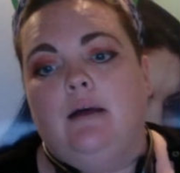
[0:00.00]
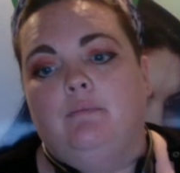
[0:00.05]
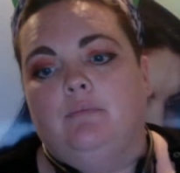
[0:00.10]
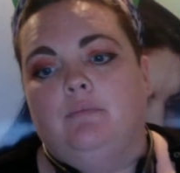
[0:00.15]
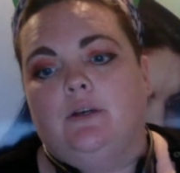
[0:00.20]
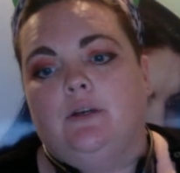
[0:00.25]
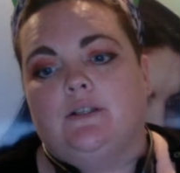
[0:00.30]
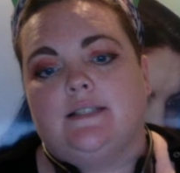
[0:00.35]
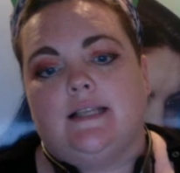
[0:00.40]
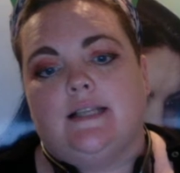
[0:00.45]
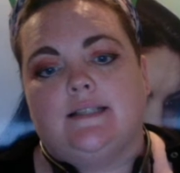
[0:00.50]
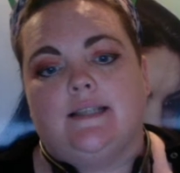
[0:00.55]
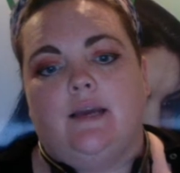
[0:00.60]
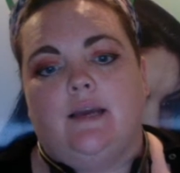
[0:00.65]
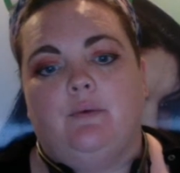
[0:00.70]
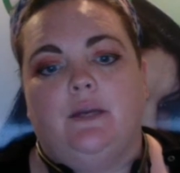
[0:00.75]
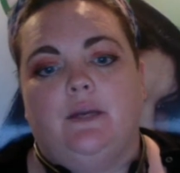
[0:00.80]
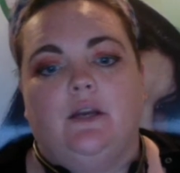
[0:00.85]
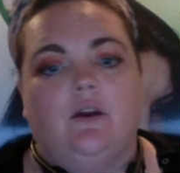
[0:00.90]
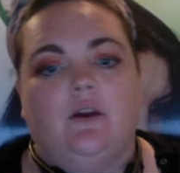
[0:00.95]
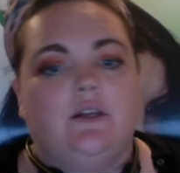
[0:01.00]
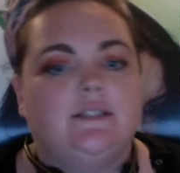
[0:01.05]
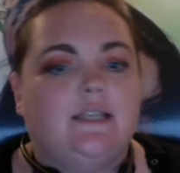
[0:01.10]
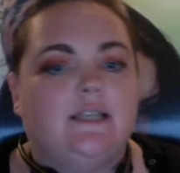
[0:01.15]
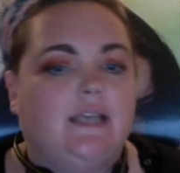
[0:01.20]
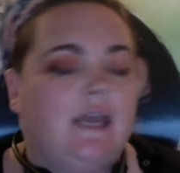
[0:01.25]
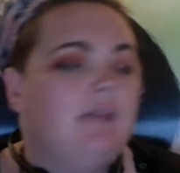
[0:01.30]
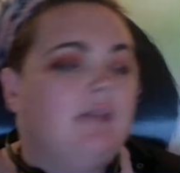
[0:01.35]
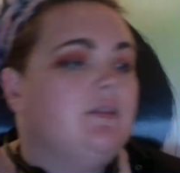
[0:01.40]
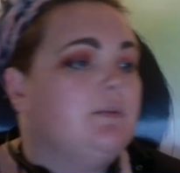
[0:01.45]
Because that's how we're going to
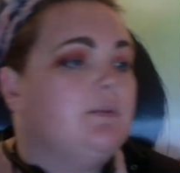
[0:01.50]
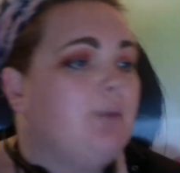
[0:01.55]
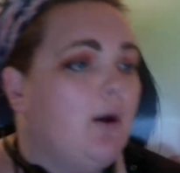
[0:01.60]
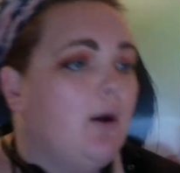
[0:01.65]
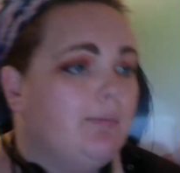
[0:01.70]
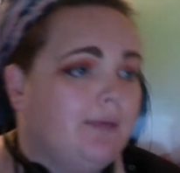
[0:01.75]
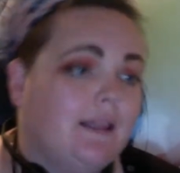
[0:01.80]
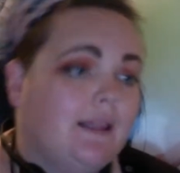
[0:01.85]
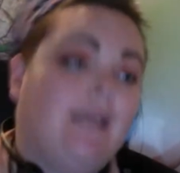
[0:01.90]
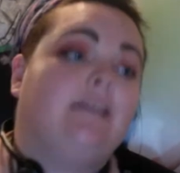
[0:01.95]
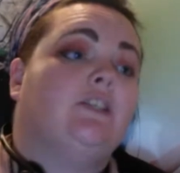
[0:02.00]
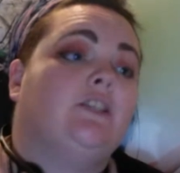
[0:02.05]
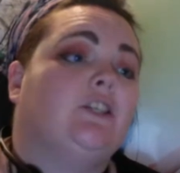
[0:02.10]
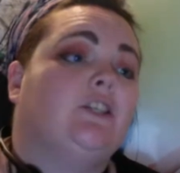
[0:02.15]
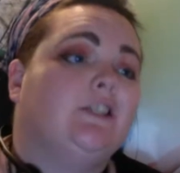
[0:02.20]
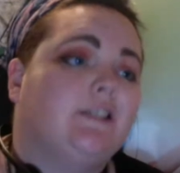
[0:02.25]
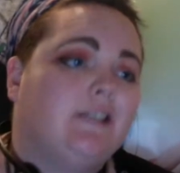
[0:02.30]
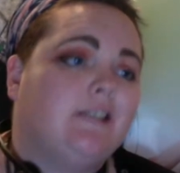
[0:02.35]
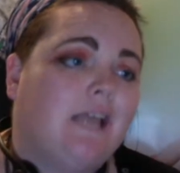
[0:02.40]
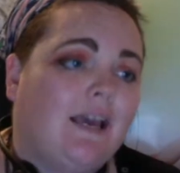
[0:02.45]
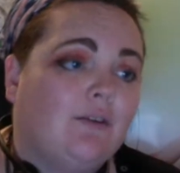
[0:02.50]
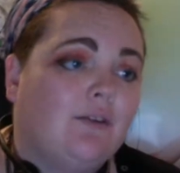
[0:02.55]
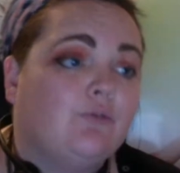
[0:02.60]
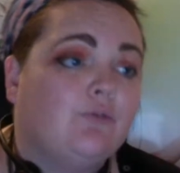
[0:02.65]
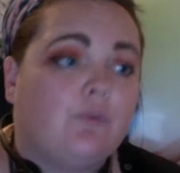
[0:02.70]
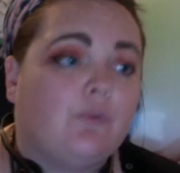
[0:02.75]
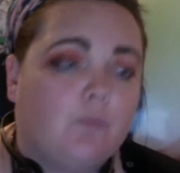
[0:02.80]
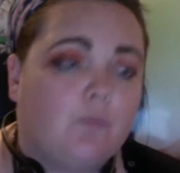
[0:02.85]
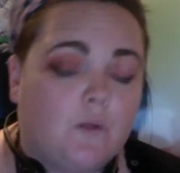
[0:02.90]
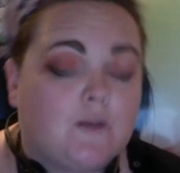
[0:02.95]
get the populations down
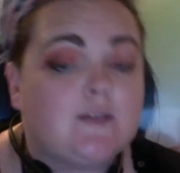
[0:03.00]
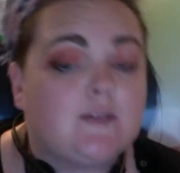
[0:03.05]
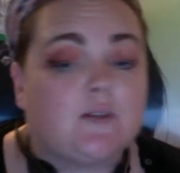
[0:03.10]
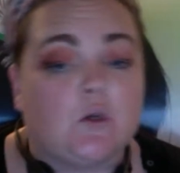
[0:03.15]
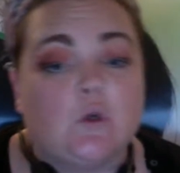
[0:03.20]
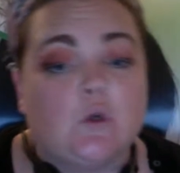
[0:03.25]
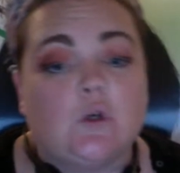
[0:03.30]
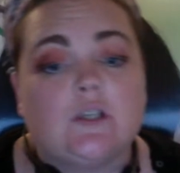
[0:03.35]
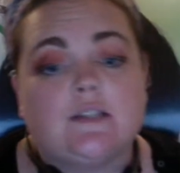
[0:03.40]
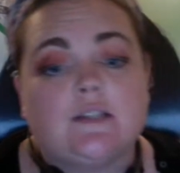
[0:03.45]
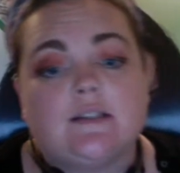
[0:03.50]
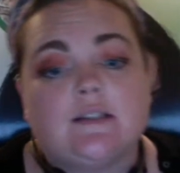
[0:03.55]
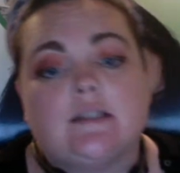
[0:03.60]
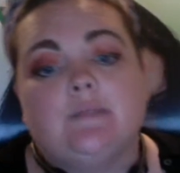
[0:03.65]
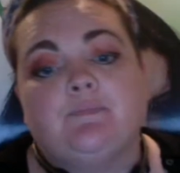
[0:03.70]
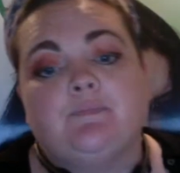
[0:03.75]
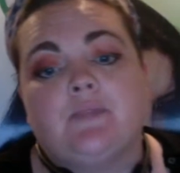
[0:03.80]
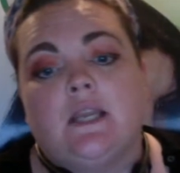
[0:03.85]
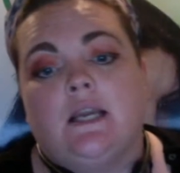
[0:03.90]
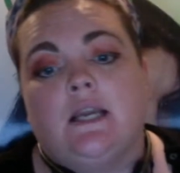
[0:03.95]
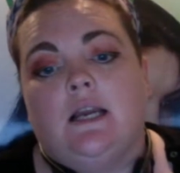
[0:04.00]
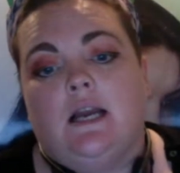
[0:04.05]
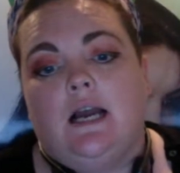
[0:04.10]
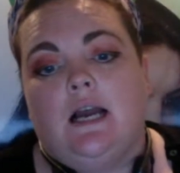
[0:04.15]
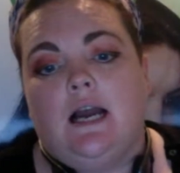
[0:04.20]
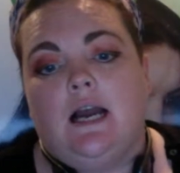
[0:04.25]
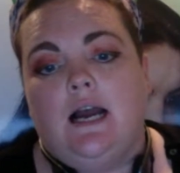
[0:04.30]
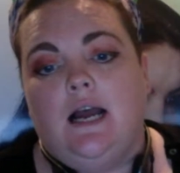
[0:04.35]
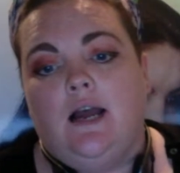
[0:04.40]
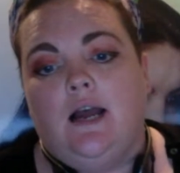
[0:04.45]
from the source.
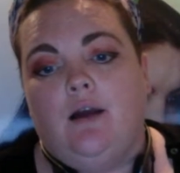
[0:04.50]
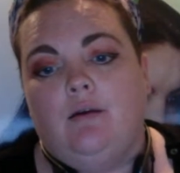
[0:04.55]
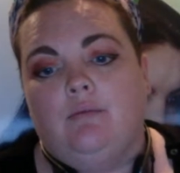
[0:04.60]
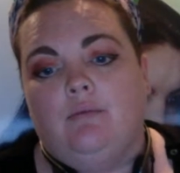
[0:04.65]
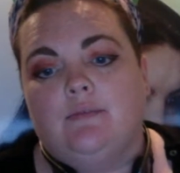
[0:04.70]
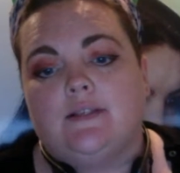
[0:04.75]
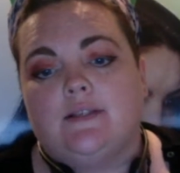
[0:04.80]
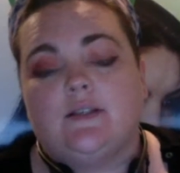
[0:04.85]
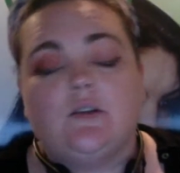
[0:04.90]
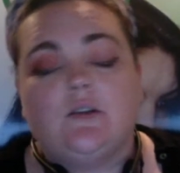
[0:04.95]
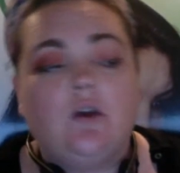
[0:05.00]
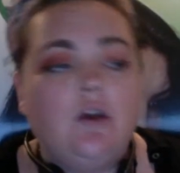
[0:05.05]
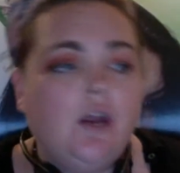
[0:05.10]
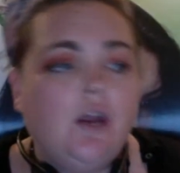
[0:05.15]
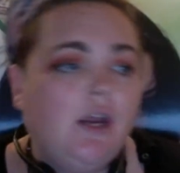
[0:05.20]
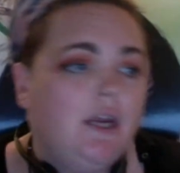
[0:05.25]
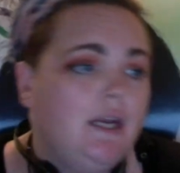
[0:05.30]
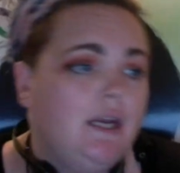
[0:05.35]
So it